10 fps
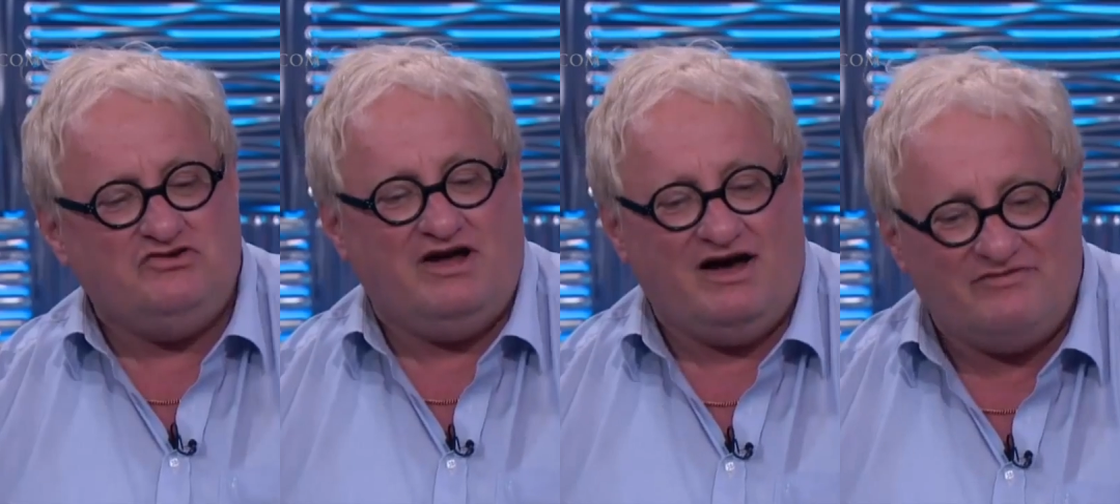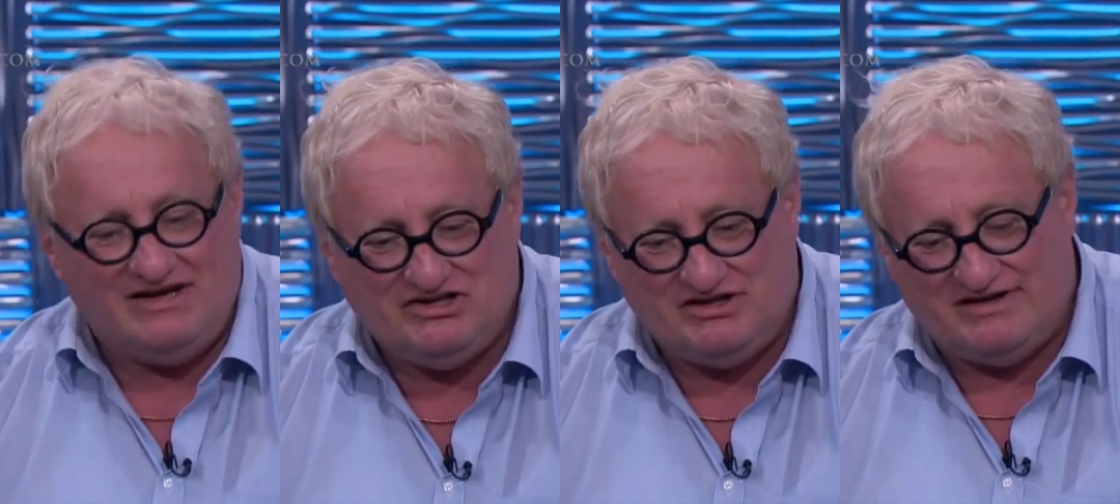went to an Arab
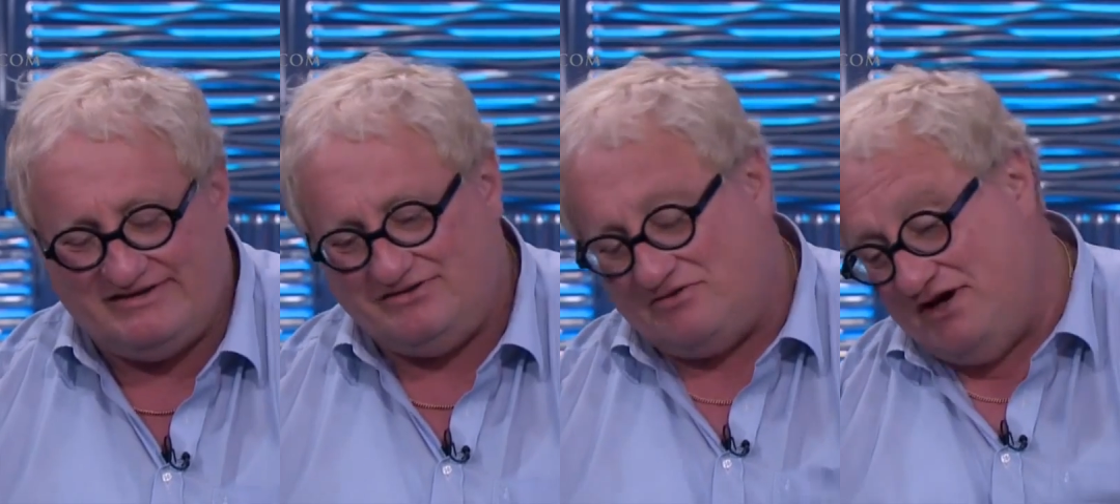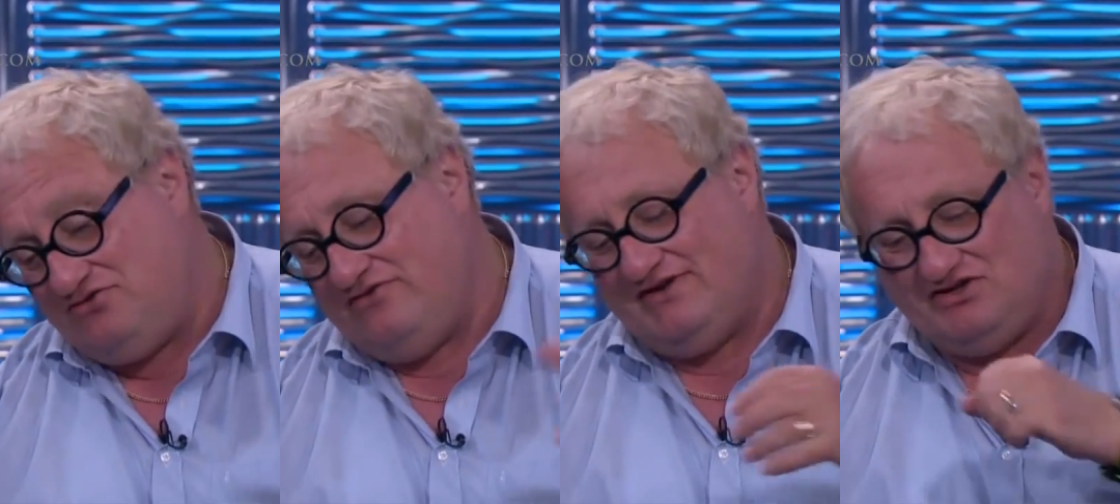village, like in a
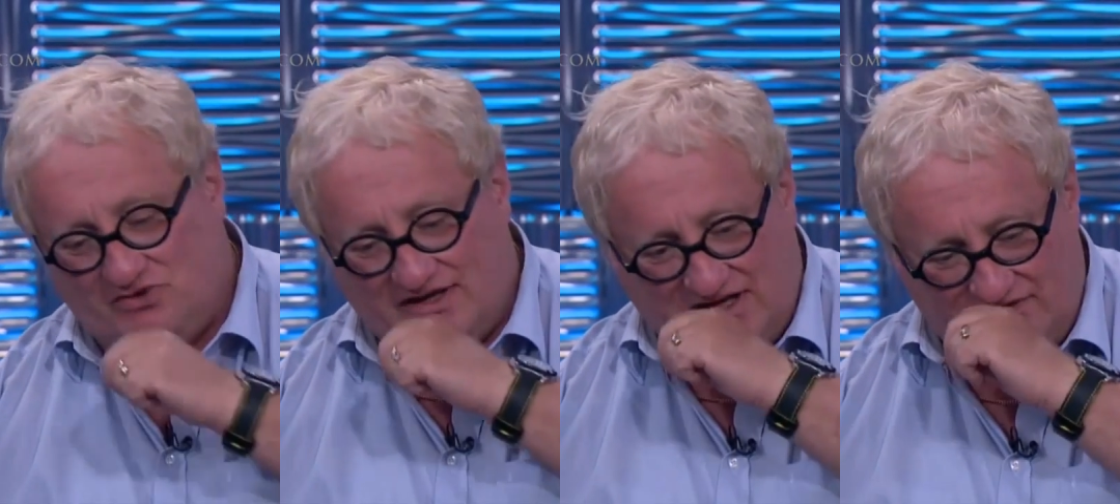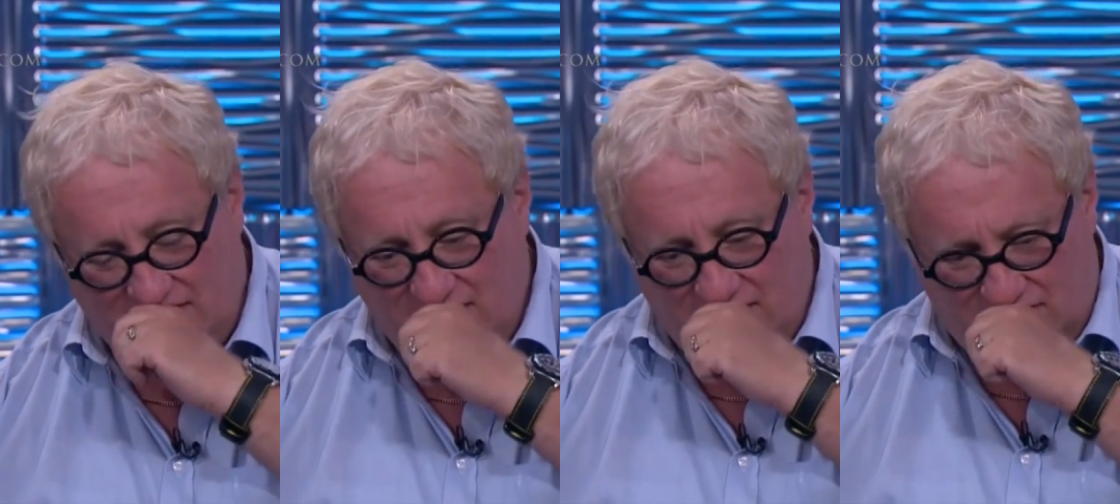Bedouin village or
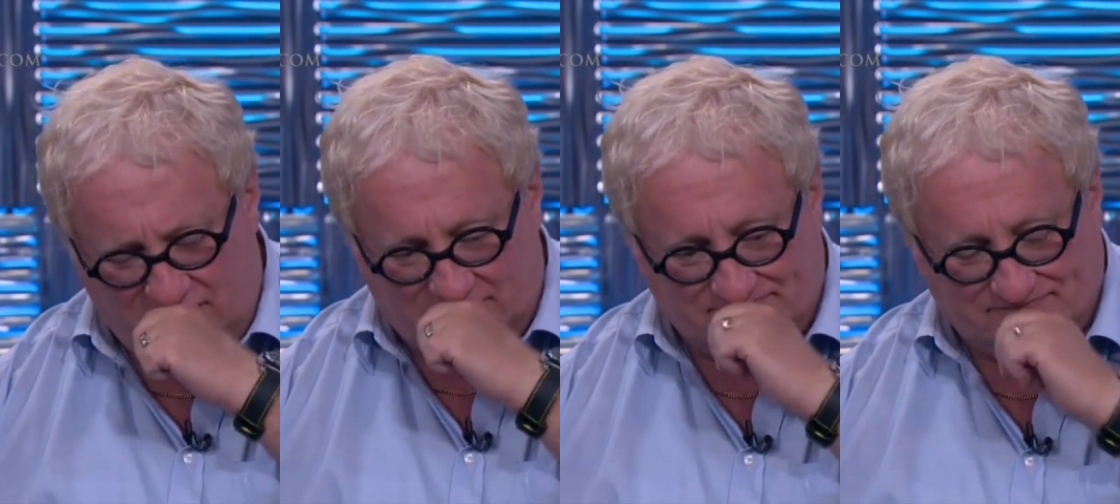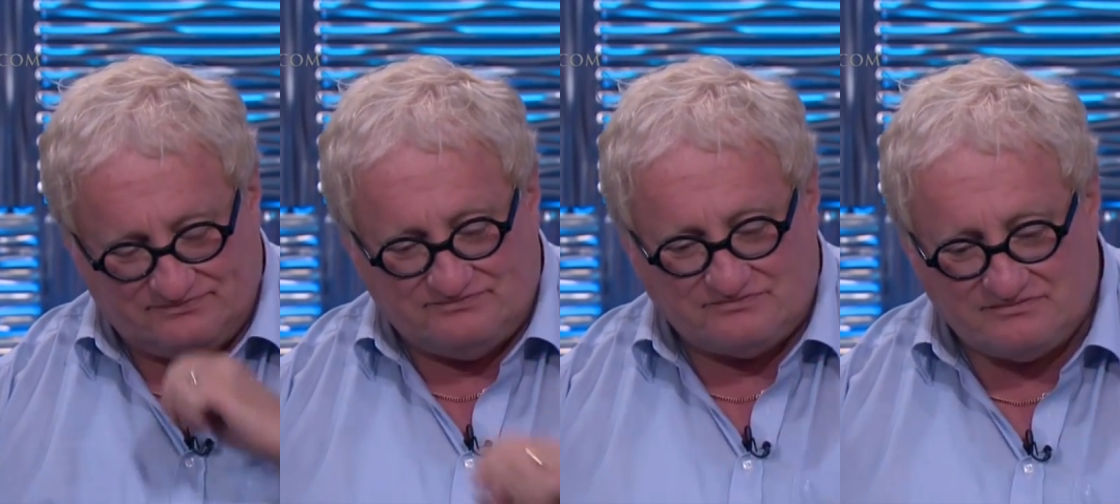whatever. Yeah.
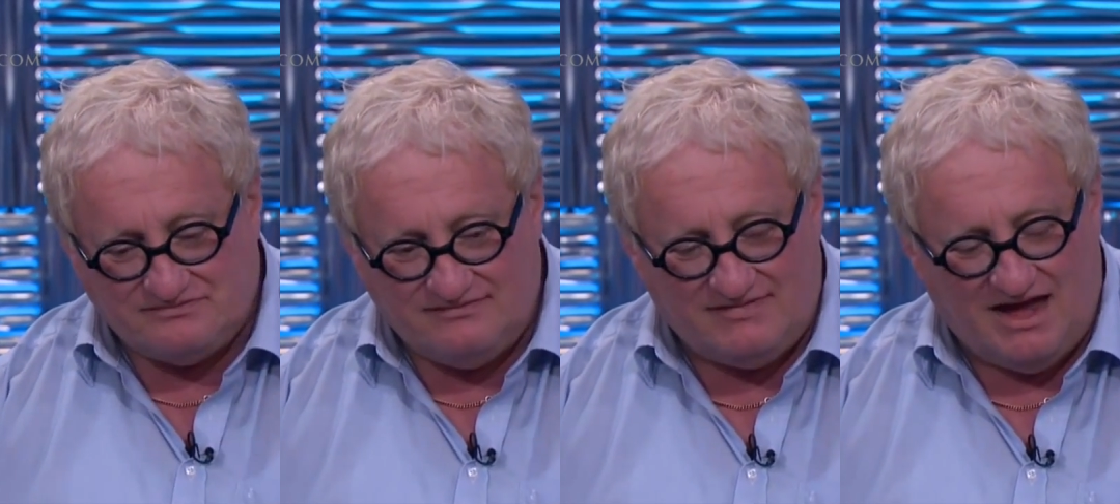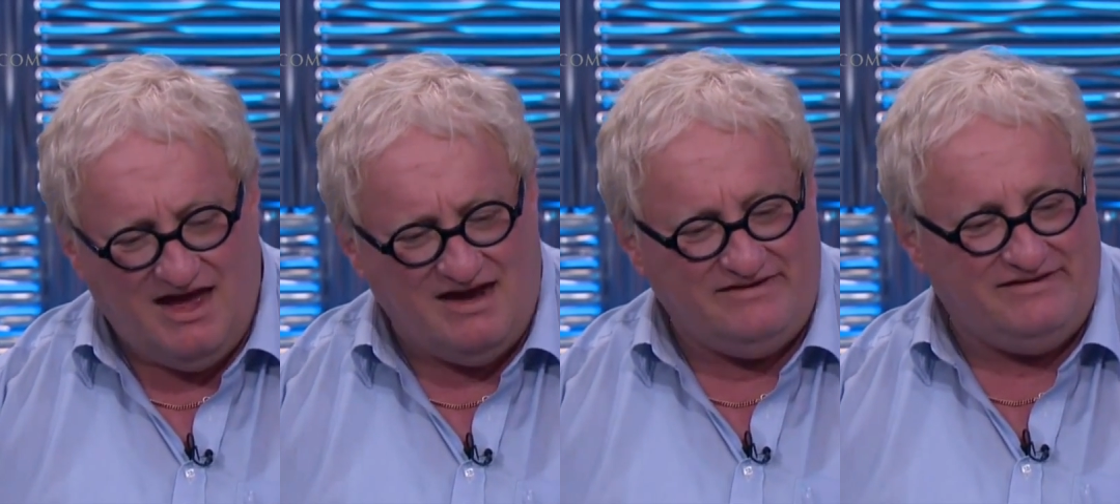
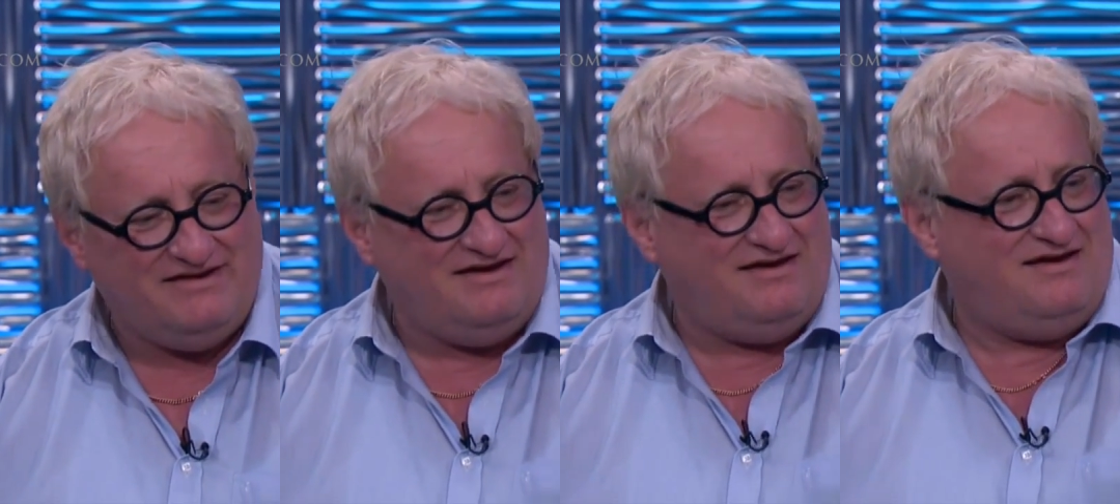and